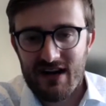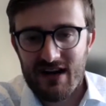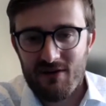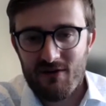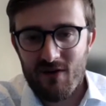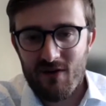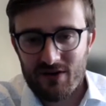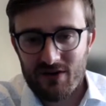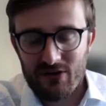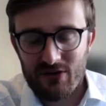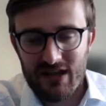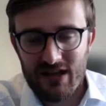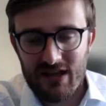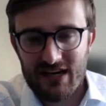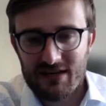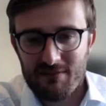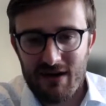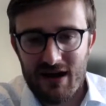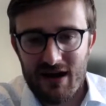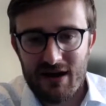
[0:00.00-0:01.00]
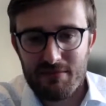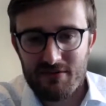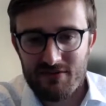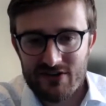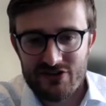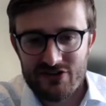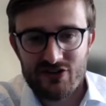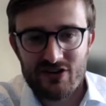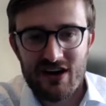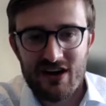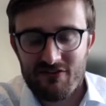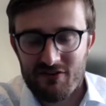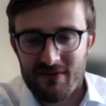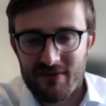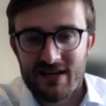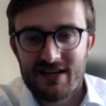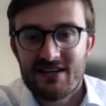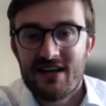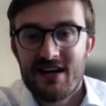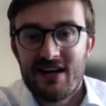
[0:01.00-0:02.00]
I want to elect my provincial
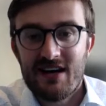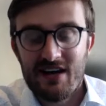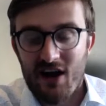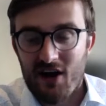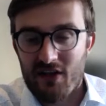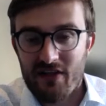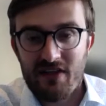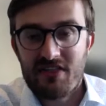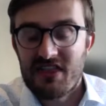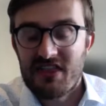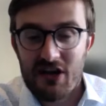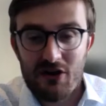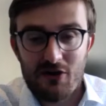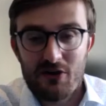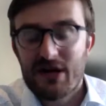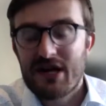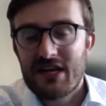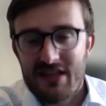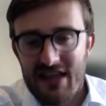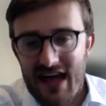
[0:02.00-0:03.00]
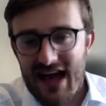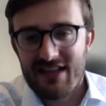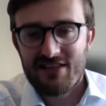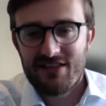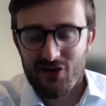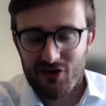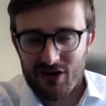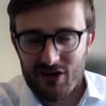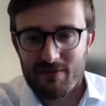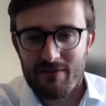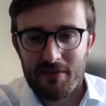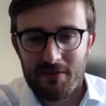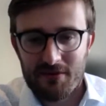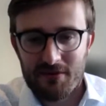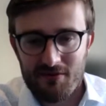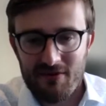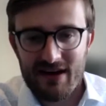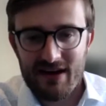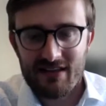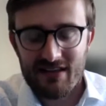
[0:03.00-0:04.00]
government on the theory that they're going to be able
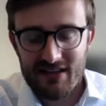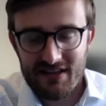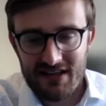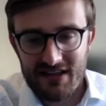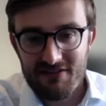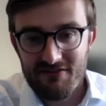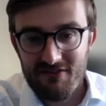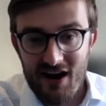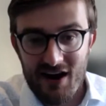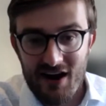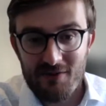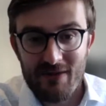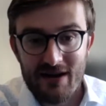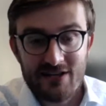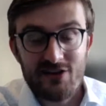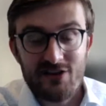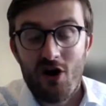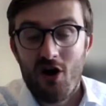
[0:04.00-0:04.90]
to regulate the environment.